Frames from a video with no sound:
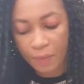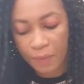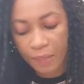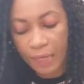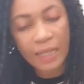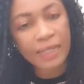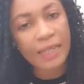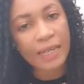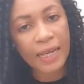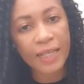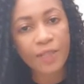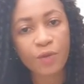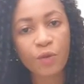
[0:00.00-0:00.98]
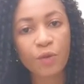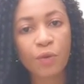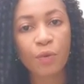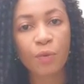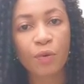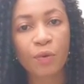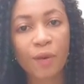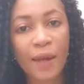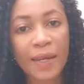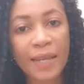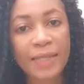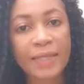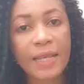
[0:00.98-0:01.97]
caretakers or
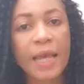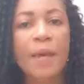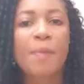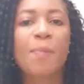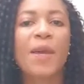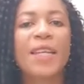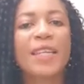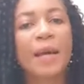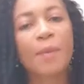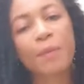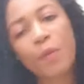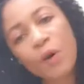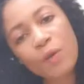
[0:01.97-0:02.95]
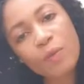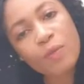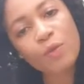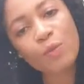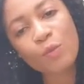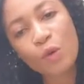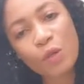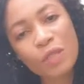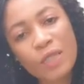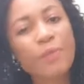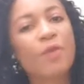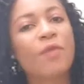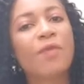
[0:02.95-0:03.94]
providers, but their moms
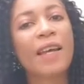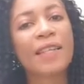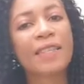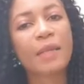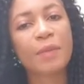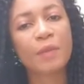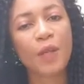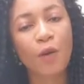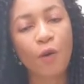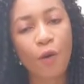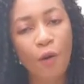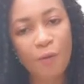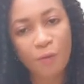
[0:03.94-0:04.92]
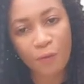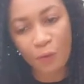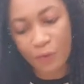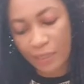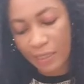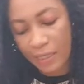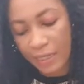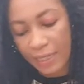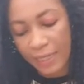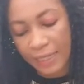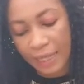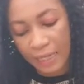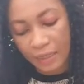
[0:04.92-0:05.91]
mostly provide them the comfort,
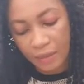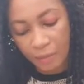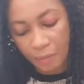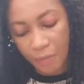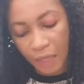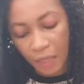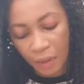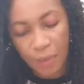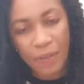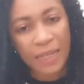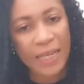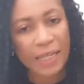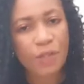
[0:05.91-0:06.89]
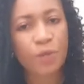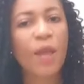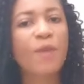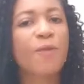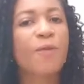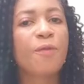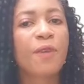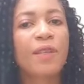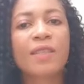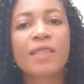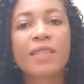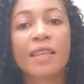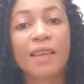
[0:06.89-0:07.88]
that place where you
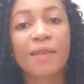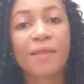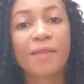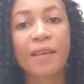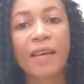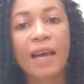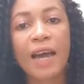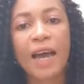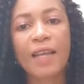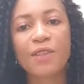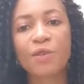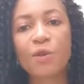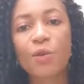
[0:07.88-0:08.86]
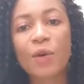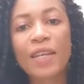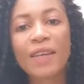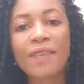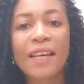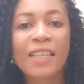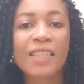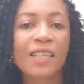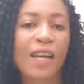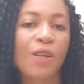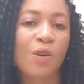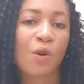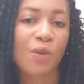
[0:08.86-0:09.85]
feel safe. And so whenever a
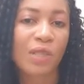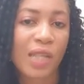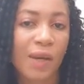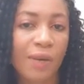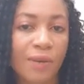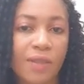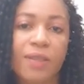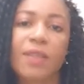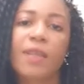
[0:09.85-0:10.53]
child goes out